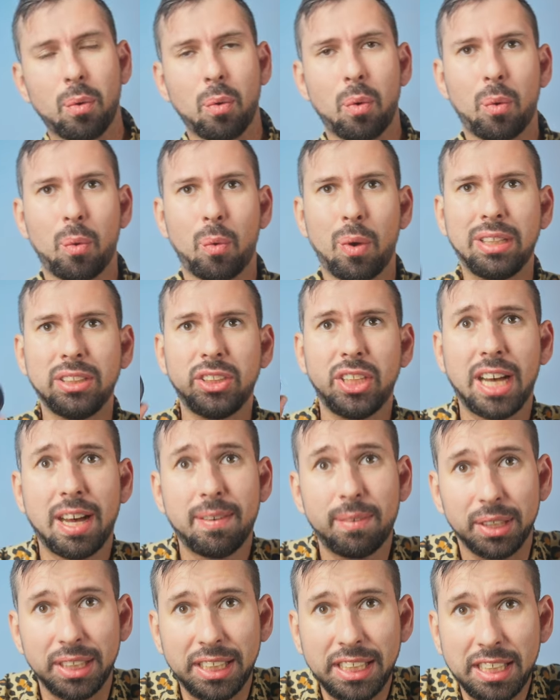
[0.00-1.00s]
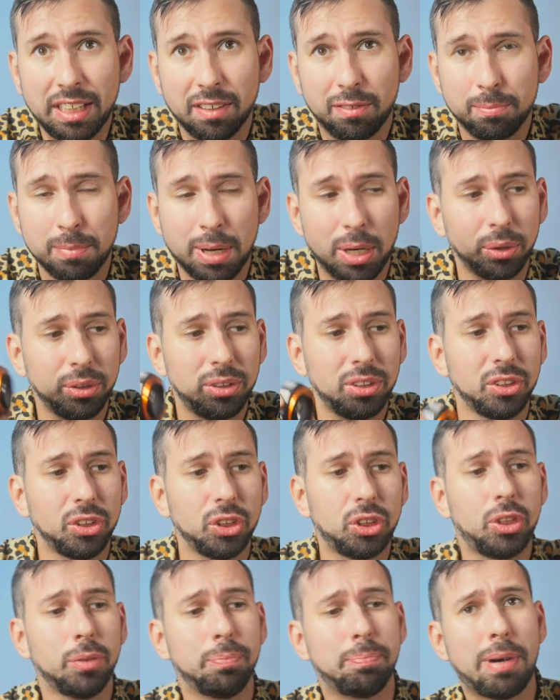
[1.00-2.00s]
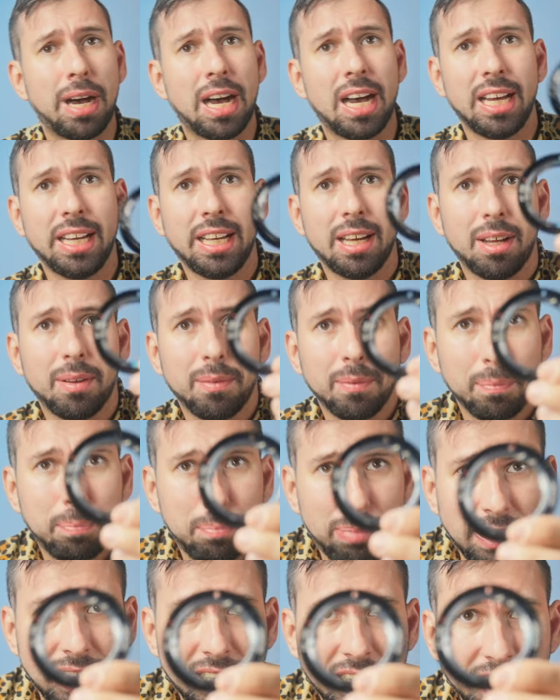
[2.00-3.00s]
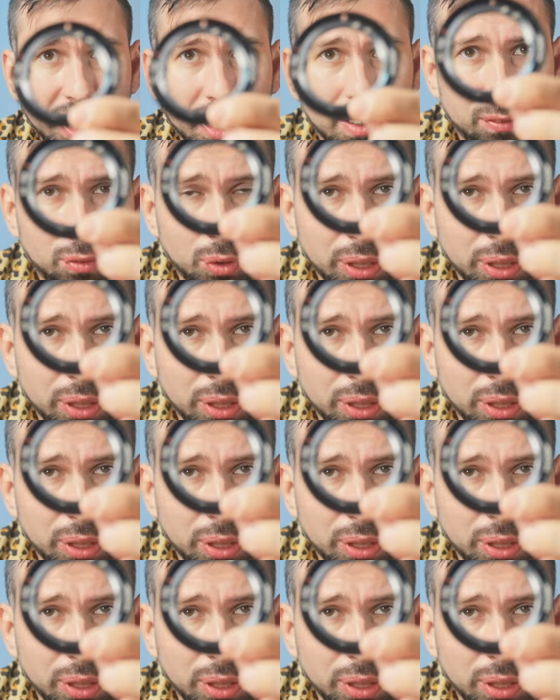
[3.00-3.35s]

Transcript: once you have an EF mount, you could buy plenty of